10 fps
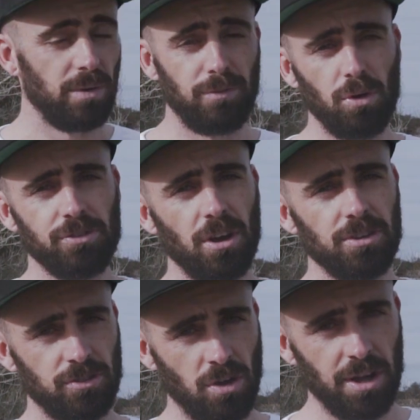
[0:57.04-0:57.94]
We've
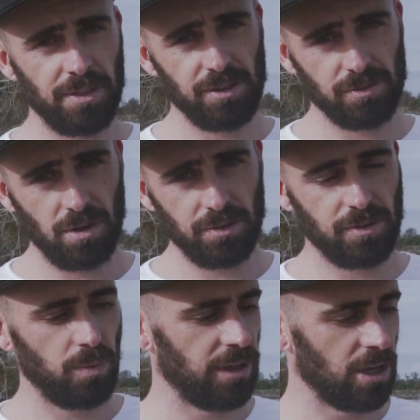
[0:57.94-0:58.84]
also designed these
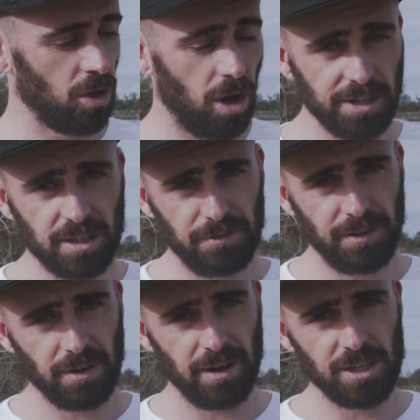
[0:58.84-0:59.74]
rods with a guide
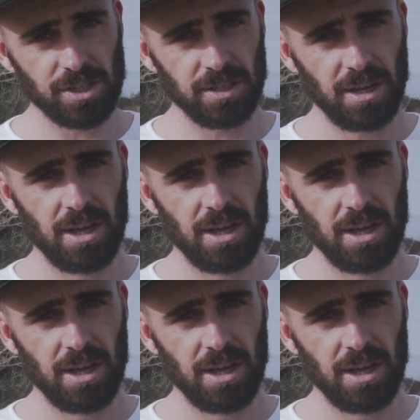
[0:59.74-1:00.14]
configuration